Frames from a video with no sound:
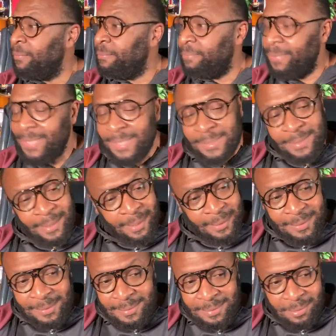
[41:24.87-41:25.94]
Please, can
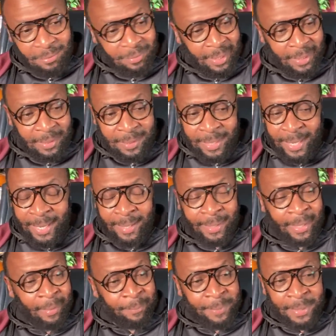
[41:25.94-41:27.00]
I just talk like a dad,
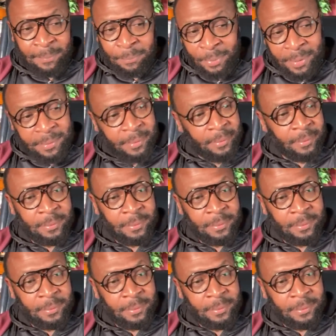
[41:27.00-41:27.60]
like a big brother,